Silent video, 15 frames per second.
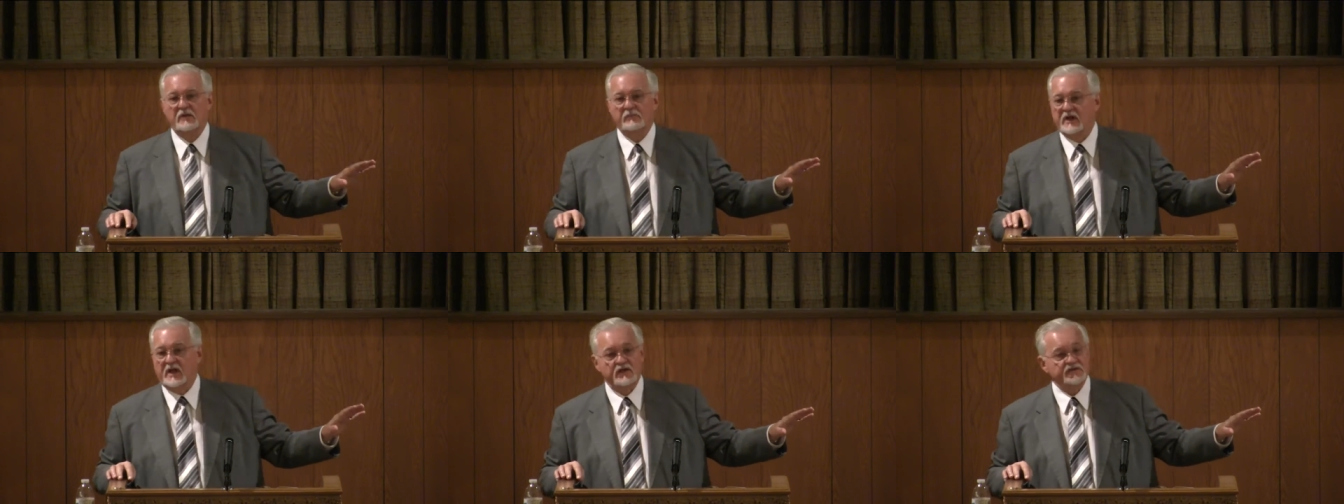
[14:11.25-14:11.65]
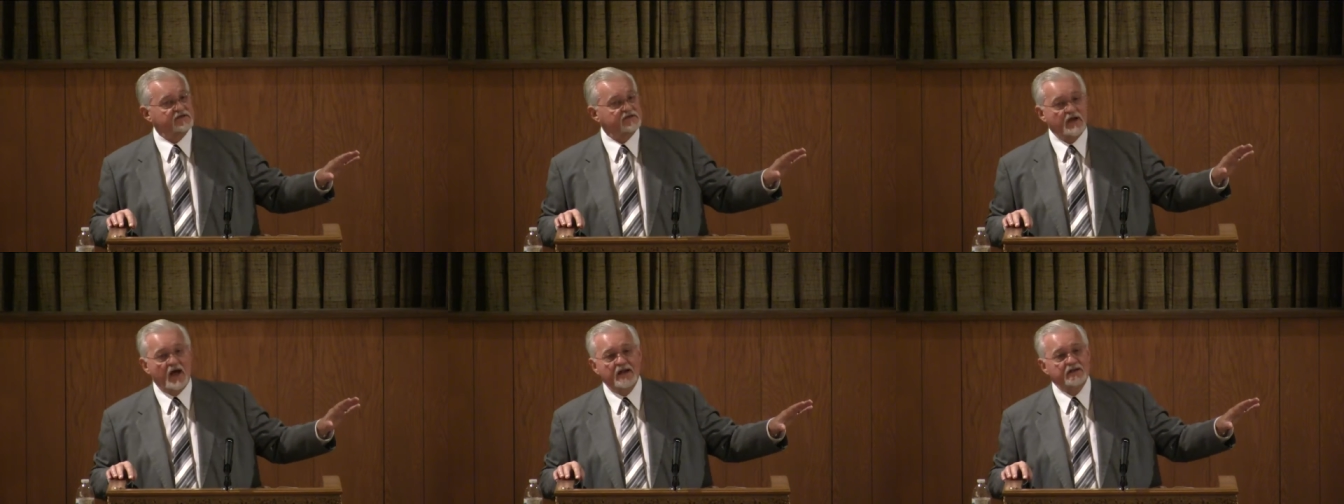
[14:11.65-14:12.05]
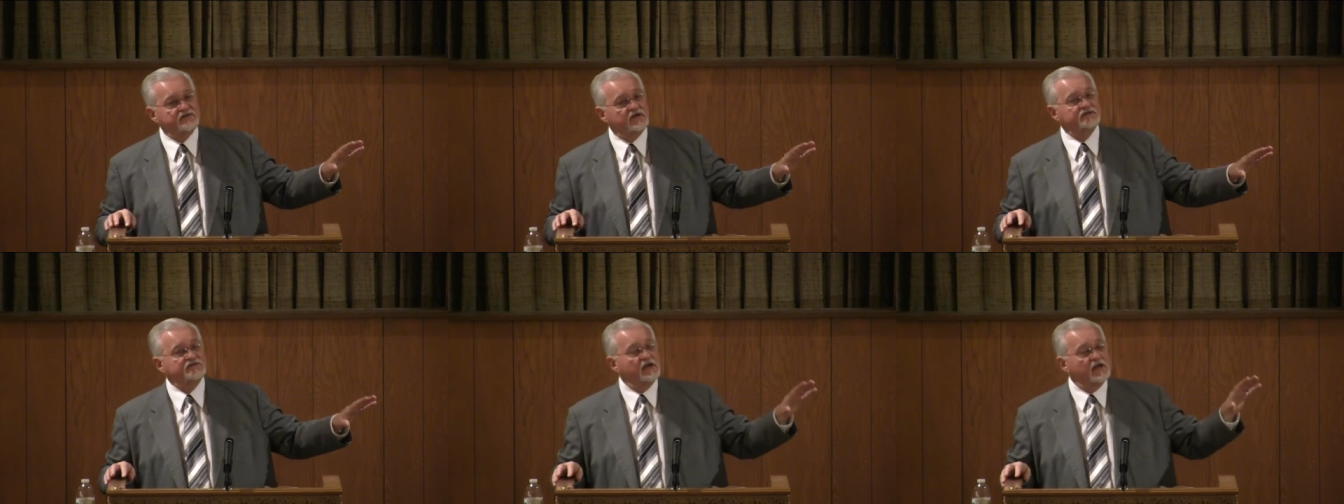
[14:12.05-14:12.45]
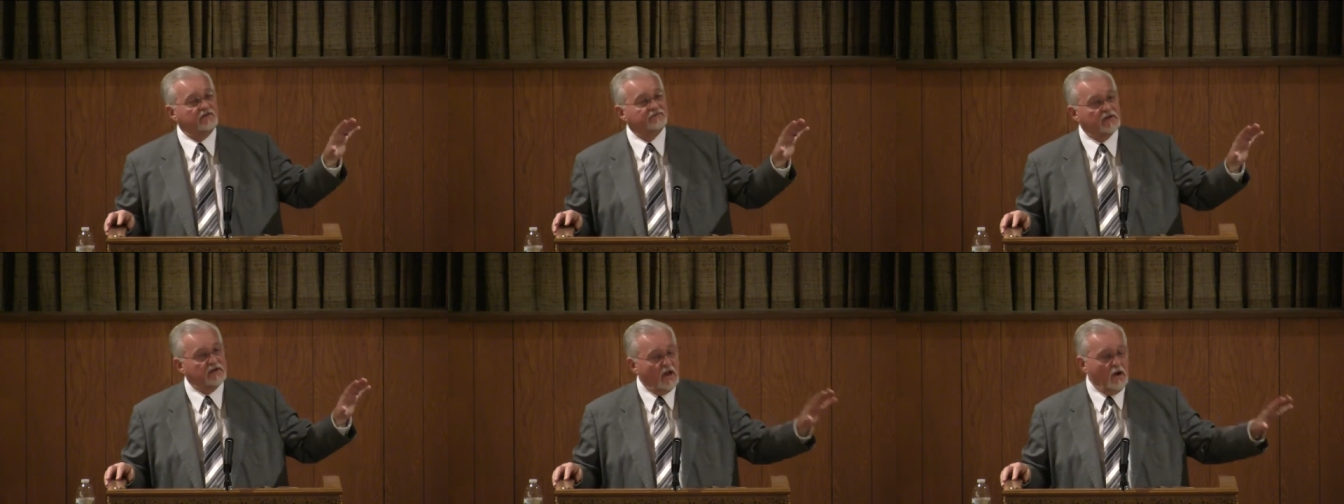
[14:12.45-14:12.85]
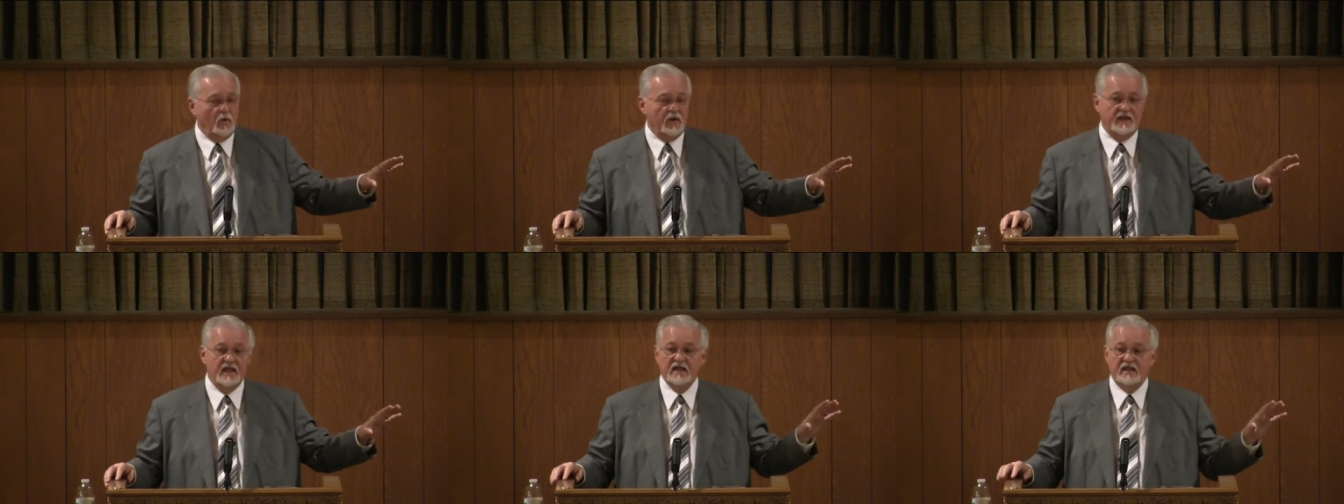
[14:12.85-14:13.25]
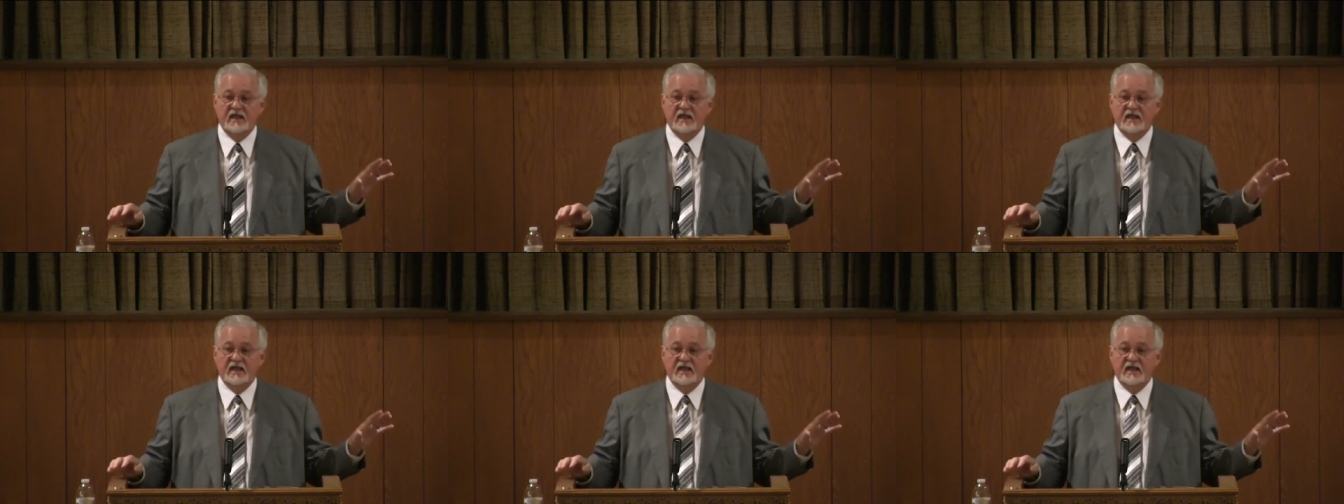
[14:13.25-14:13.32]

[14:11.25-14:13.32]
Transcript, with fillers: Because it's not just enough to know it.